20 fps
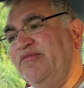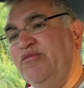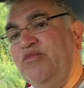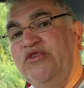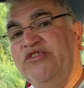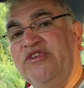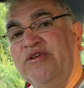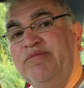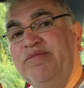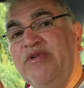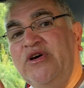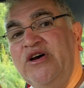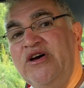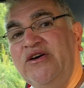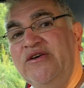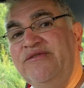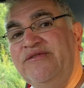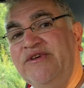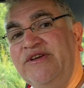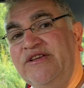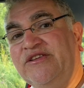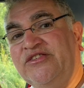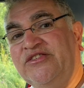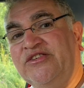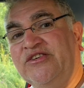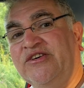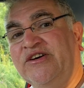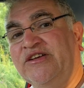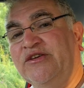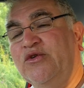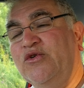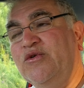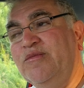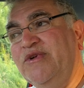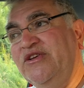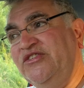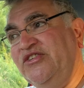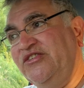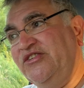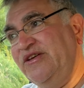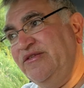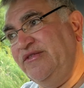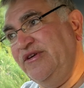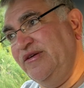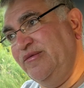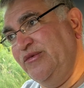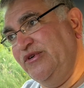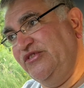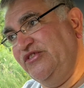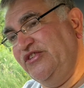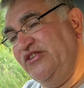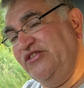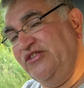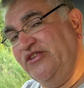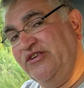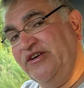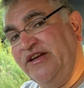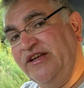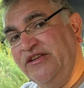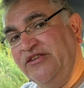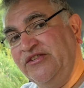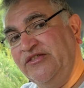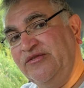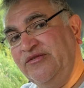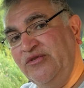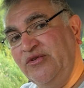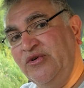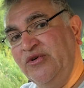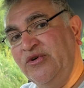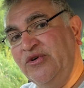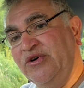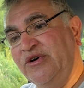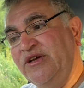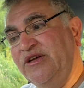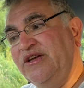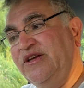was a perfect size, almost as if it was designed for